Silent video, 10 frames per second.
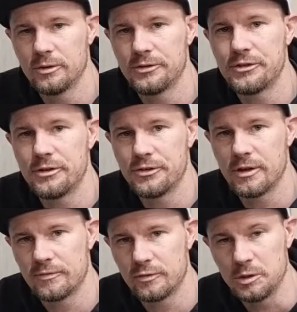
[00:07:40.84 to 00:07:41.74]
units is
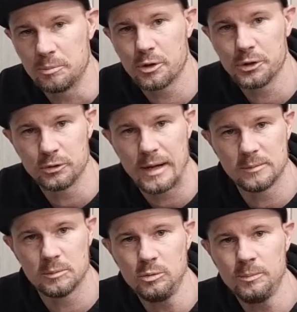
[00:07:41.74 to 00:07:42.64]
they're fully
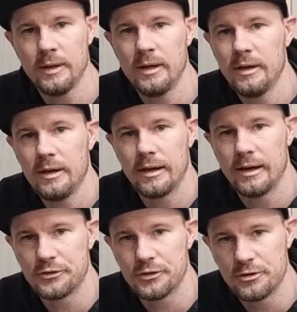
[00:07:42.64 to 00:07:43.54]
programmable.
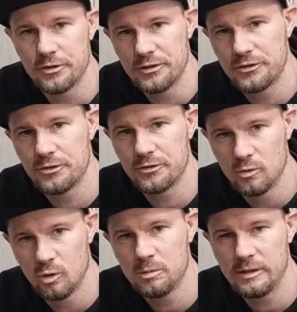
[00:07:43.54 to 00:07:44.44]
So this is
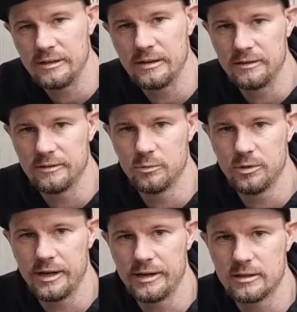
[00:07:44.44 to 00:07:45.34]
normally needed
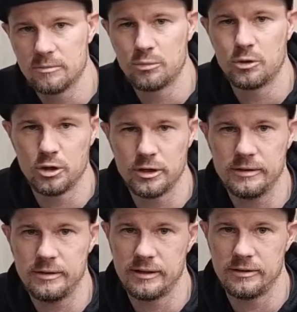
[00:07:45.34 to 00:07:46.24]
with a
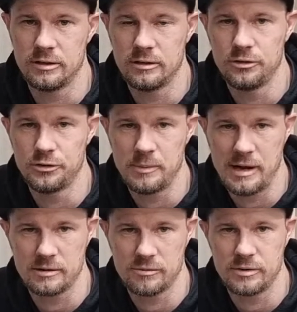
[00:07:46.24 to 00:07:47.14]
computer, and you can use a
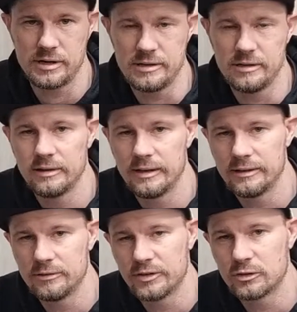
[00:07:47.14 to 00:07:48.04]
Mark III
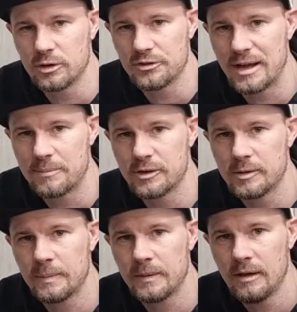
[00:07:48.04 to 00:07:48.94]
Victron adapter.